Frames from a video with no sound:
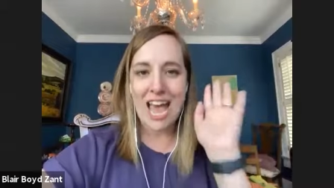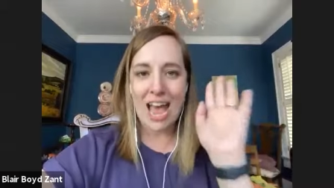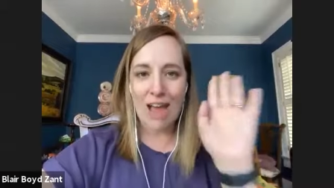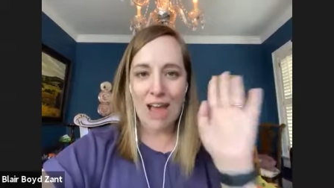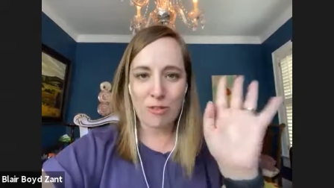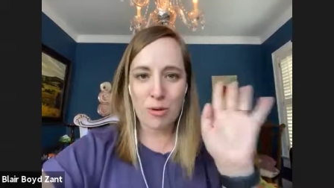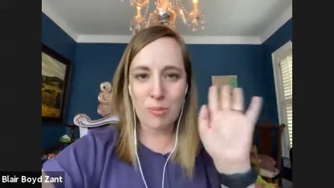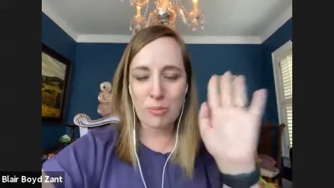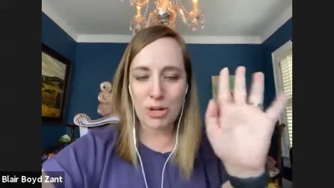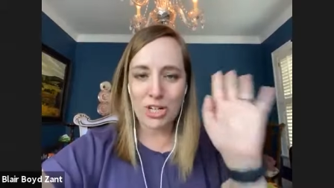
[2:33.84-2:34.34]

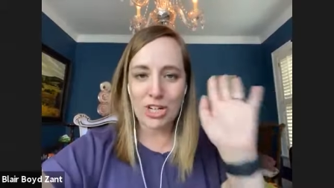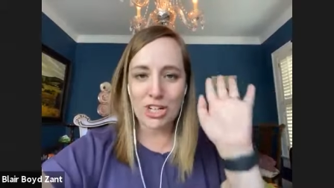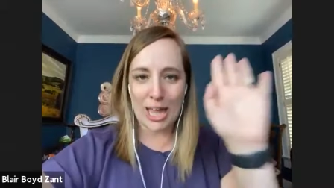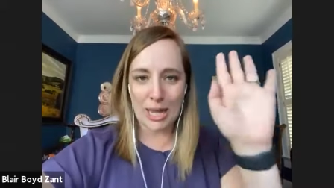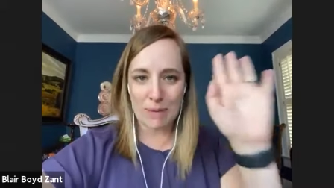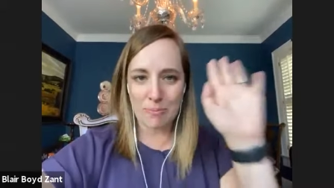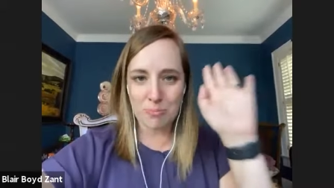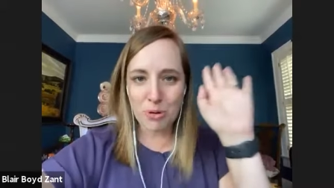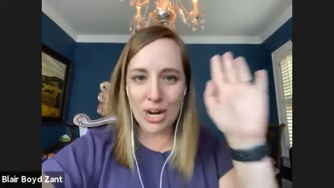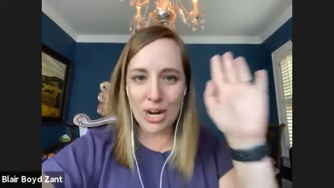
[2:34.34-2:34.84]
Everyone put your
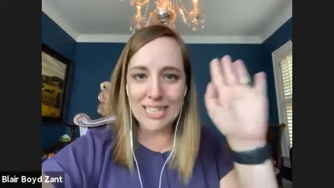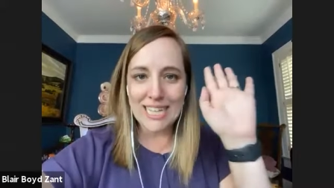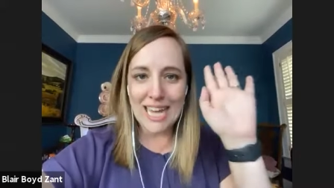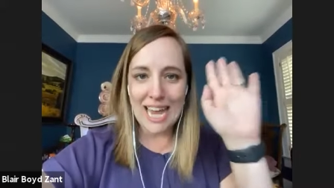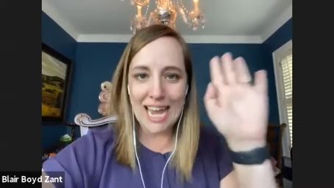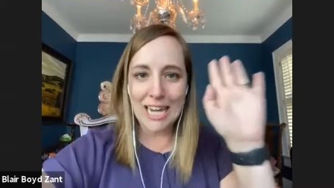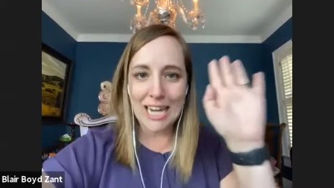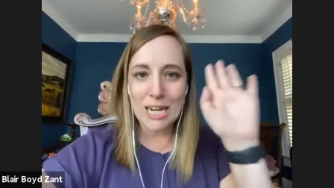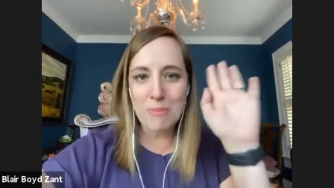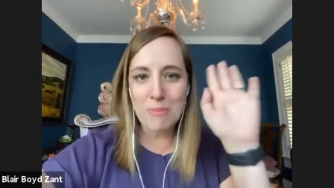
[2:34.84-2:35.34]
like praise
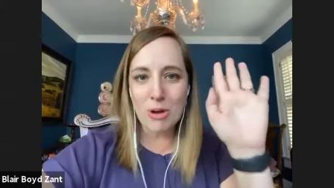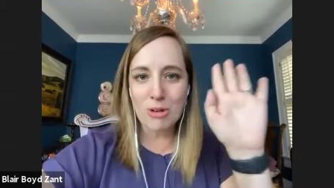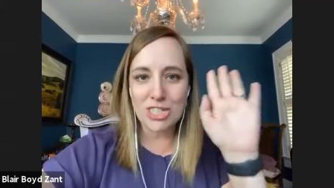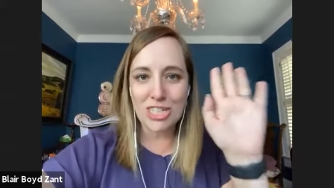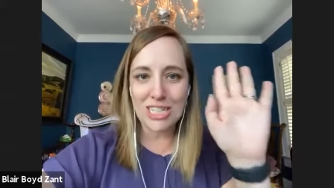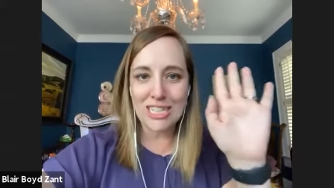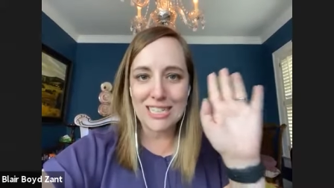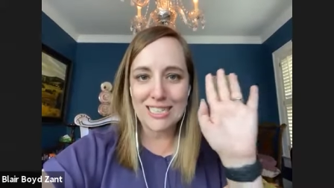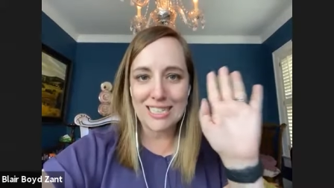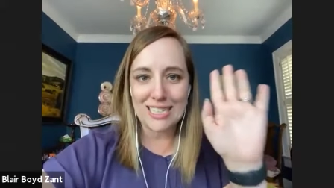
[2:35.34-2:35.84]
hand
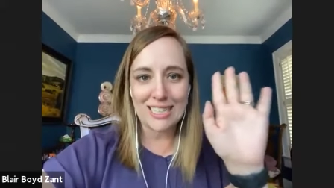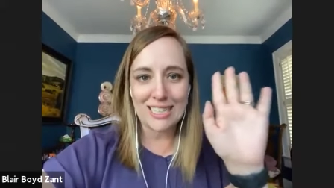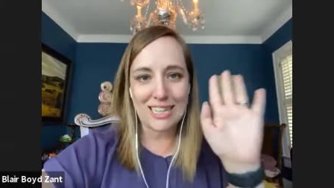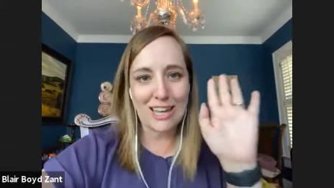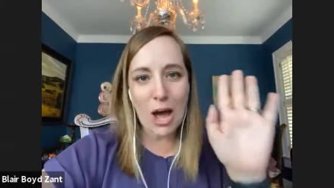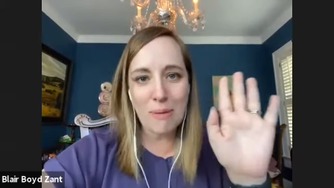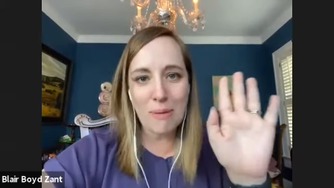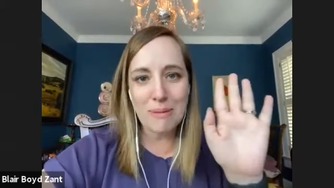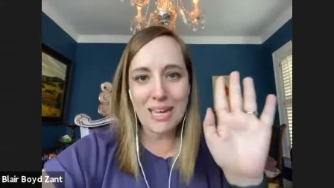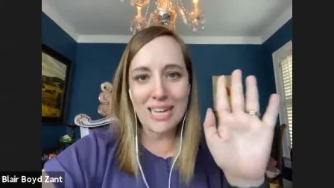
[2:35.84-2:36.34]
emojis in the
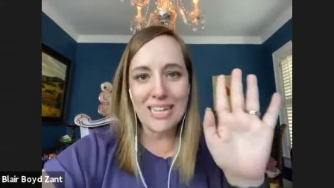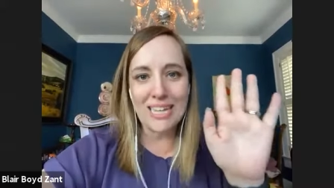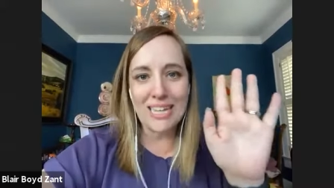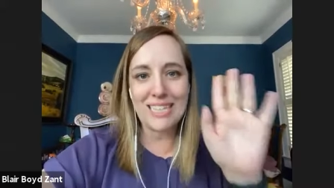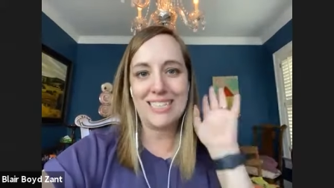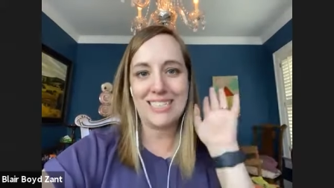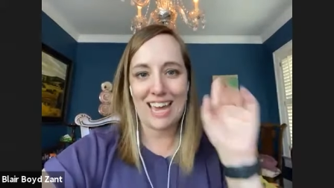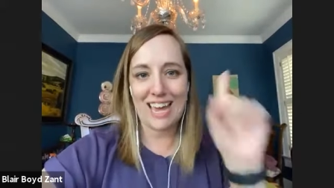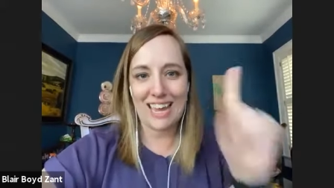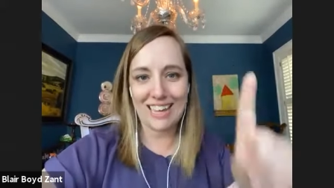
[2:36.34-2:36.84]
comments.
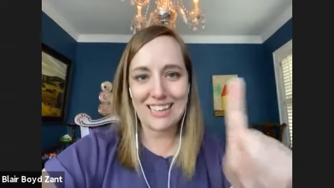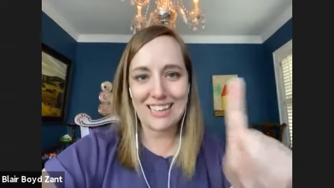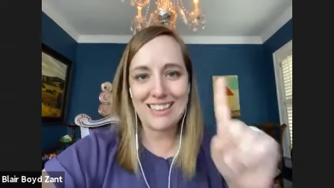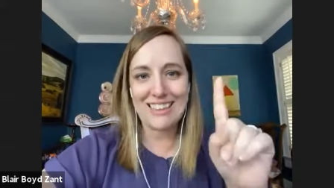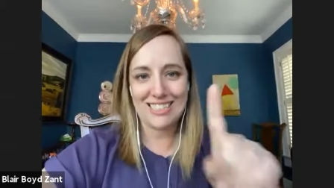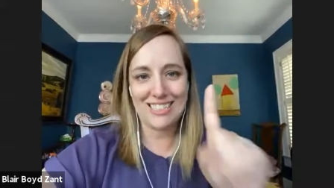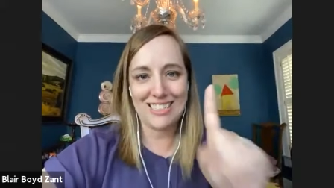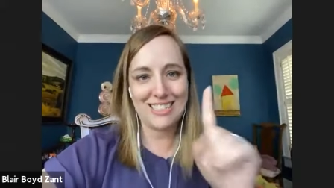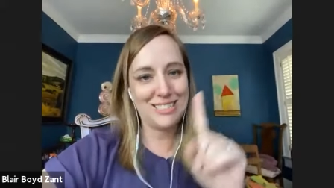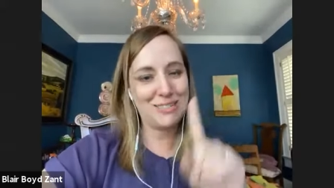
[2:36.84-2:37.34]
Like
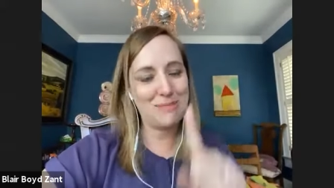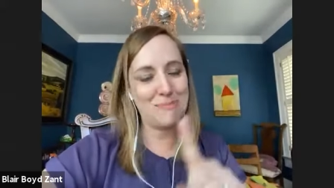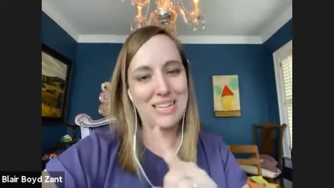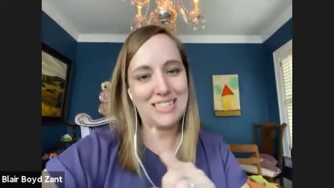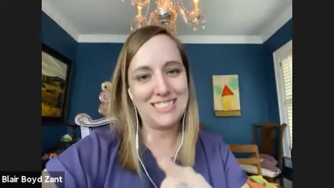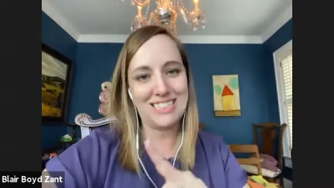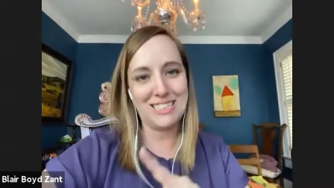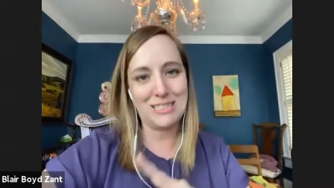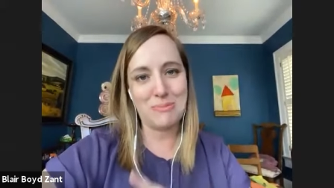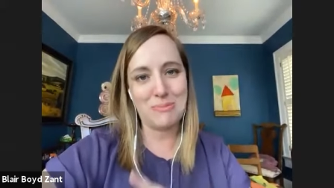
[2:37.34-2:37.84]
this is
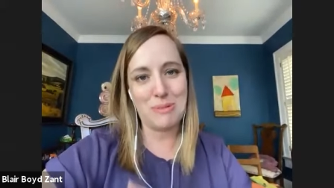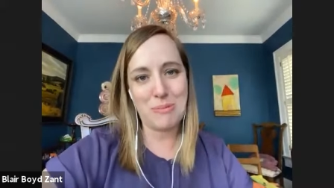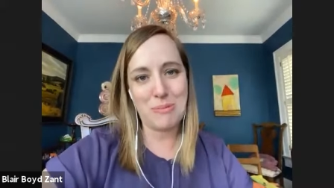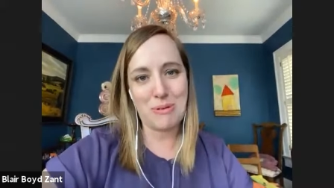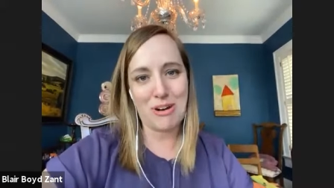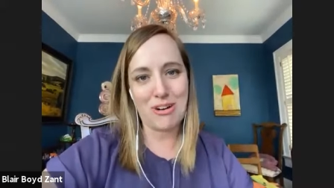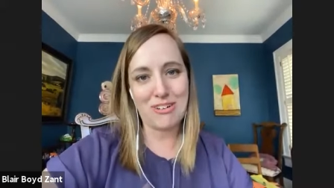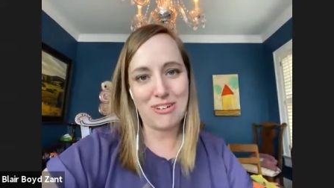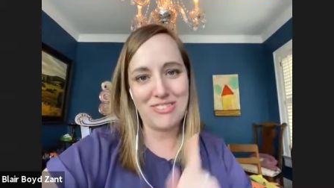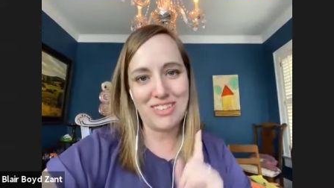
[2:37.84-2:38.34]
amazing to be a part of